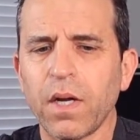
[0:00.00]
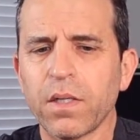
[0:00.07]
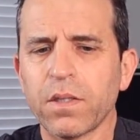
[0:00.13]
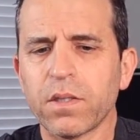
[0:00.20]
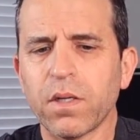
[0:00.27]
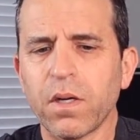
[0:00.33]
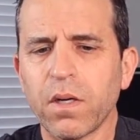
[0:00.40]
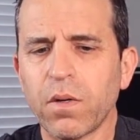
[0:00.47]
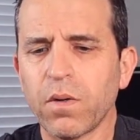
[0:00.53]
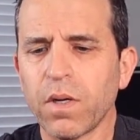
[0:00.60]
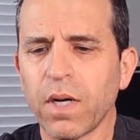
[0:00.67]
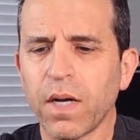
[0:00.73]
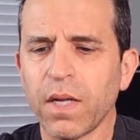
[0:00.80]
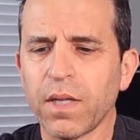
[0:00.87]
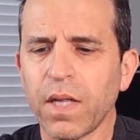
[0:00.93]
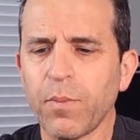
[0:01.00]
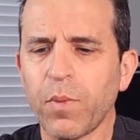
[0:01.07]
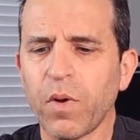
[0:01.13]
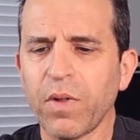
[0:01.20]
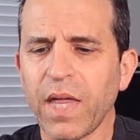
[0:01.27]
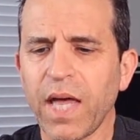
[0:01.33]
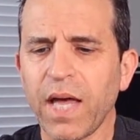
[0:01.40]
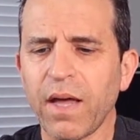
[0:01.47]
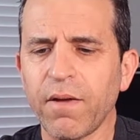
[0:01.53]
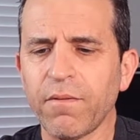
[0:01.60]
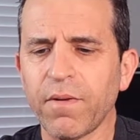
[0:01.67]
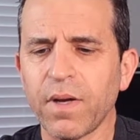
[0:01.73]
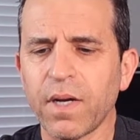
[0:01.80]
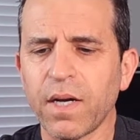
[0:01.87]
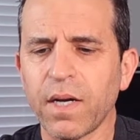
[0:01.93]
So uh, they both
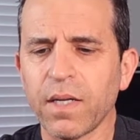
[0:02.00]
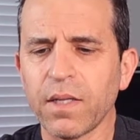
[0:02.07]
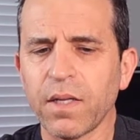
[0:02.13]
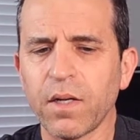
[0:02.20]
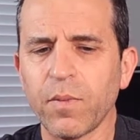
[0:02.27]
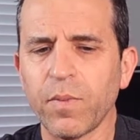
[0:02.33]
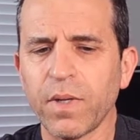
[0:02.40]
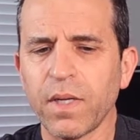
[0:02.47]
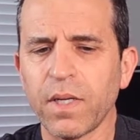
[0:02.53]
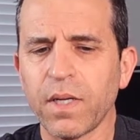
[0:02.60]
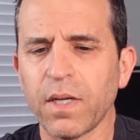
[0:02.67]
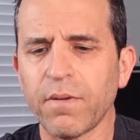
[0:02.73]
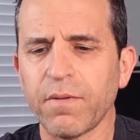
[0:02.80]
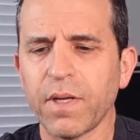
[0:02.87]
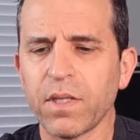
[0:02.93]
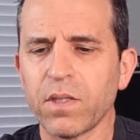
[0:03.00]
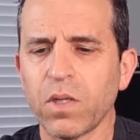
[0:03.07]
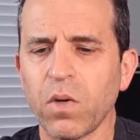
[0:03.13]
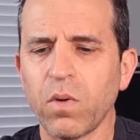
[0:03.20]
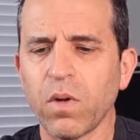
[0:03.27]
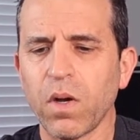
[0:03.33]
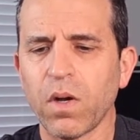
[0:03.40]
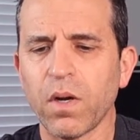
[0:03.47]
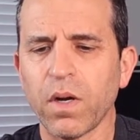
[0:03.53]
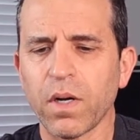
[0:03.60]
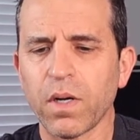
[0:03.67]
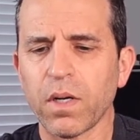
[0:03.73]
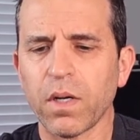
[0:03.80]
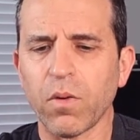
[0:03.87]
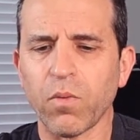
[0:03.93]
have a little bit of a toe
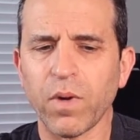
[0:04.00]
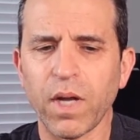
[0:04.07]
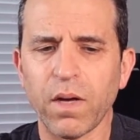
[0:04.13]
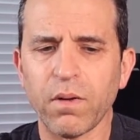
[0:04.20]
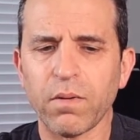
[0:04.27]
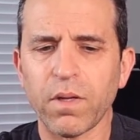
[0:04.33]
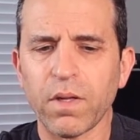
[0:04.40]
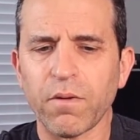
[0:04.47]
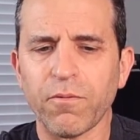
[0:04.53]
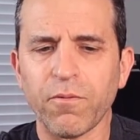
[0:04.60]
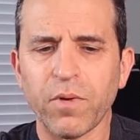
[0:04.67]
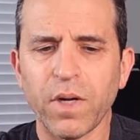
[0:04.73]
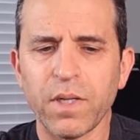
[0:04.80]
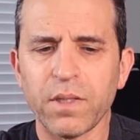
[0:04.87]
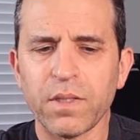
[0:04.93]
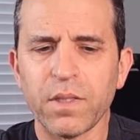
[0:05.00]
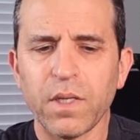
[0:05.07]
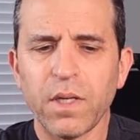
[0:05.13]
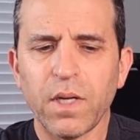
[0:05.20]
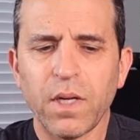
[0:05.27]
guard around the front.